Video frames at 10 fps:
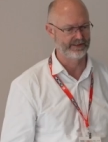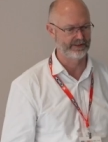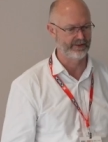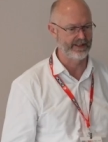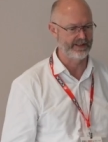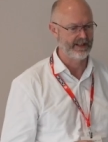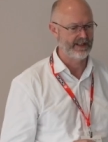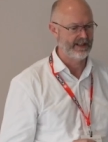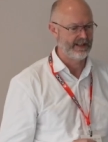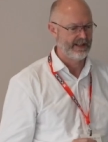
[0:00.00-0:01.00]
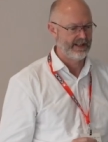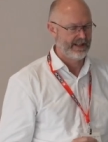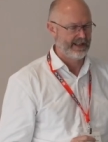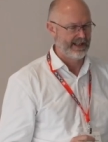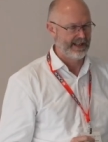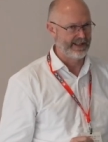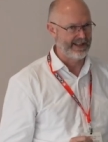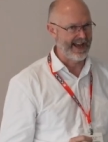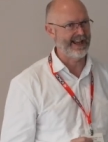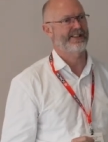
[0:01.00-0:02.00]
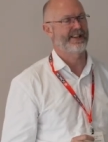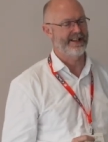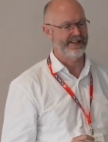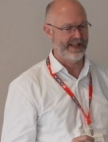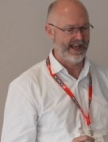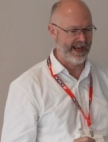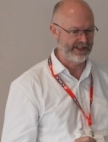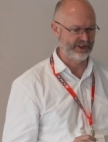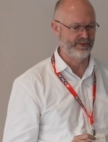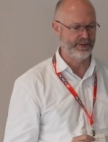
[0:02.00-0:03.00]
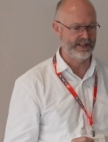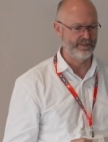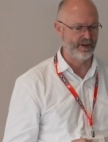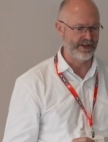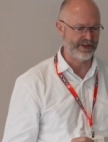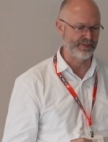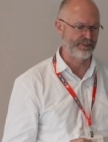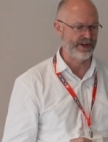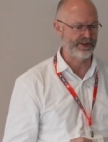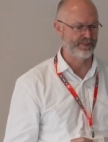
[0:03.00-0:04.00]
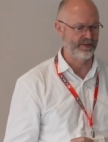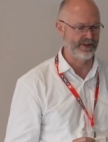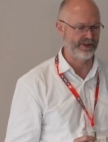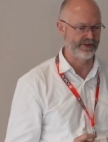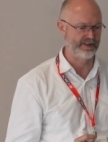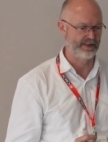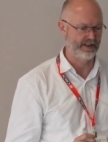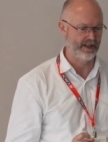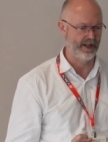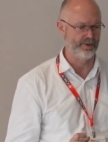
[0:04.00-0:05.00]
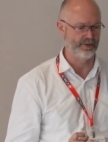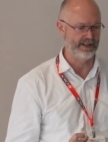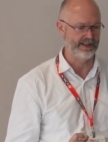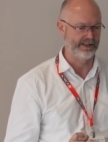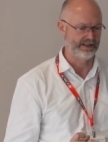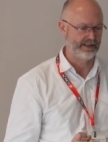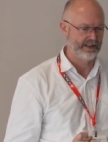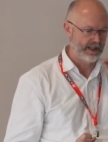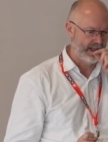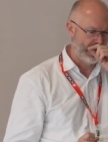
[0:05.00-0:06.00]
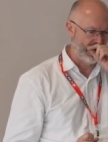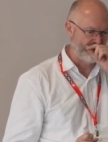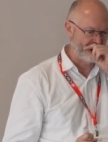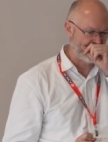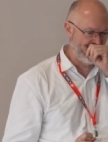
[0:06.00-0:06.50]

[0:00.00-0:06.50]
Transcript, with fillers: All right. And the access has to be by express permission only, um,